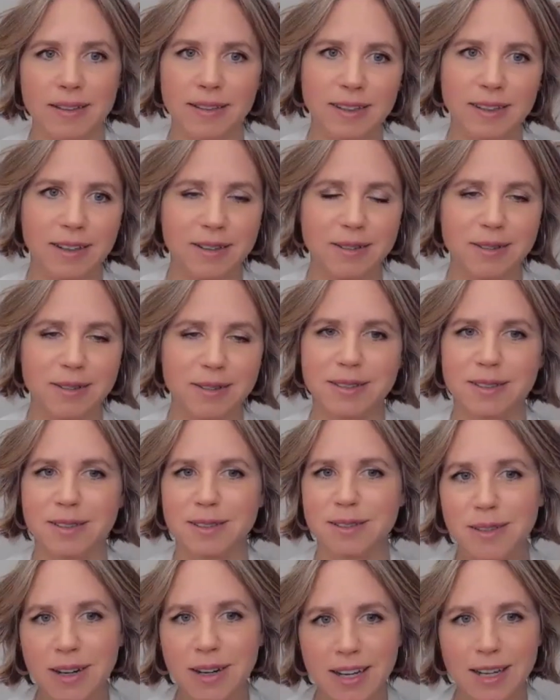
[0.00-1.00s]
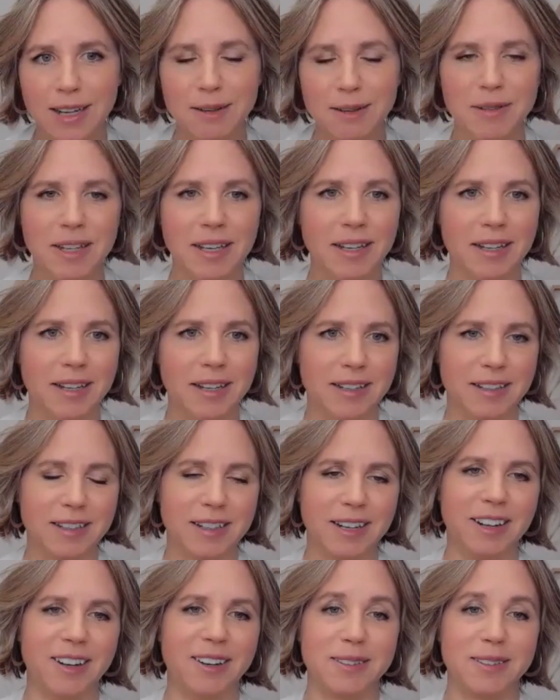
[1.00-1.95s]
You know, it was great. We had, you know,